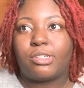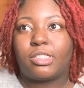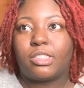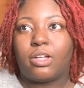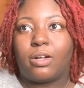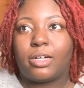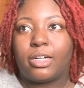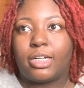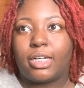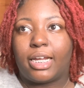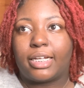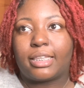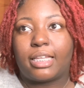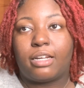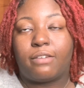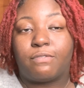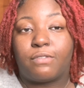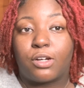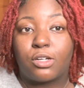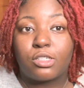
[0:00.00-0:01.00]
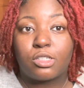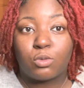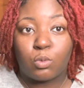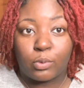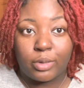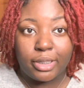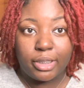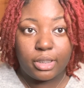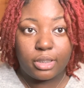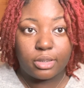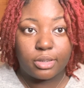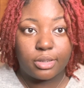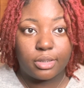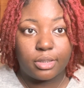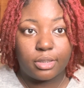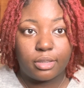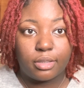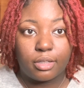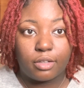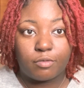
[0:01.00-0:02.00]
started, like that first week
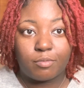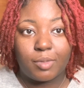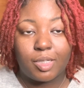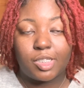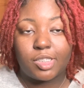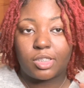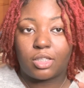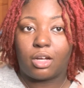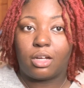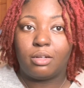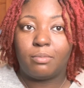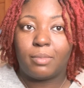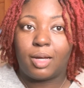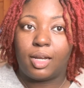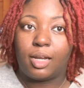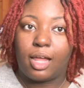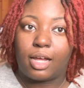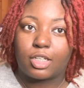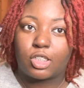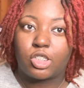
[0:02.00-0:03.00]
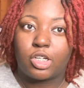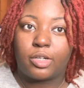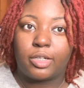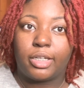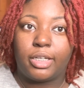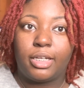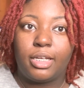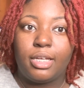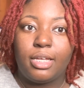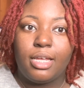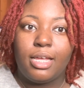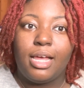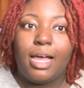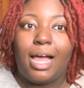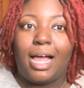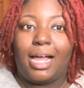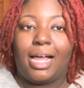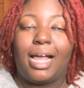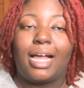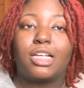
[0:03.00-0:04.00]
of me starting my LOC journey,
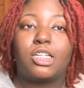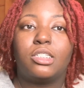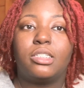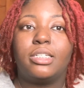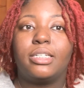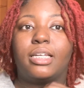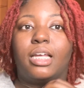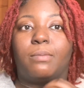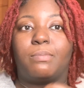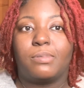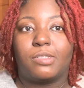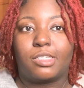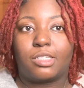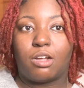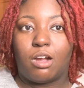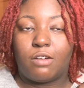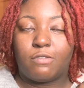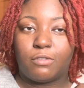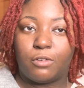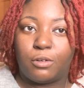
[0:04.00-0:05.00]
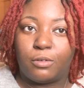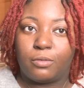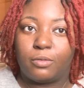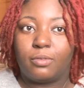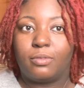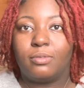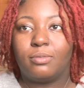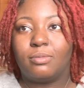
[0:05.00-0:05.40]
I actually kept a scarf on.